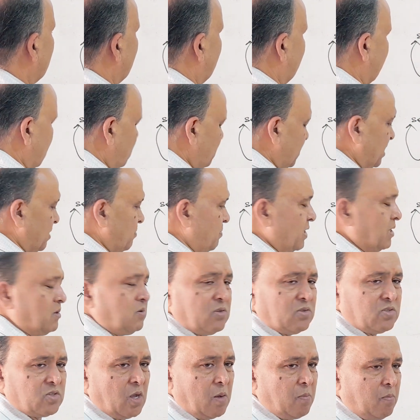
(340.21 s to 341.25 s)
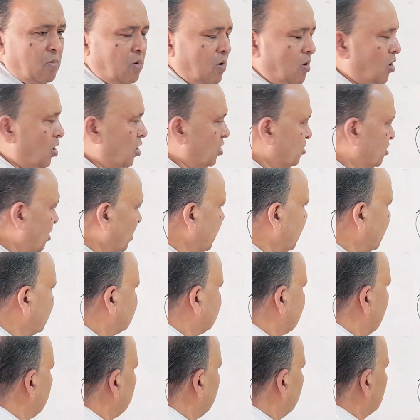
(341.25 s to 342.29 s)
I am giving you some other
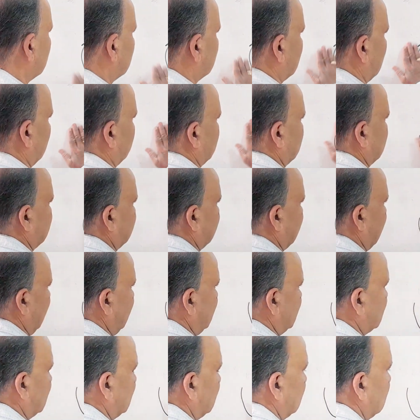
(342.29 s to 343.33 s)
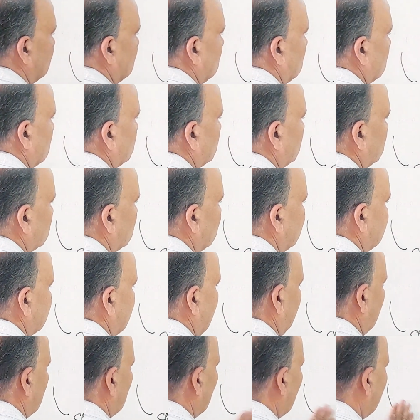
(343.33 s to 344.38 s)
examples of a set which
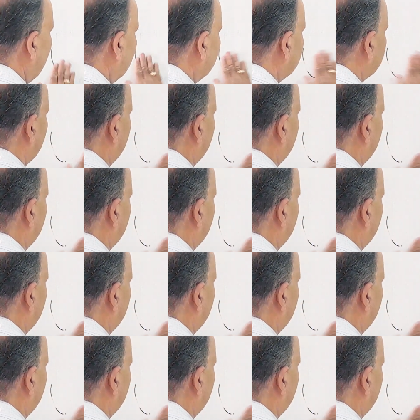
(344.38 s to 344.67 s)
are well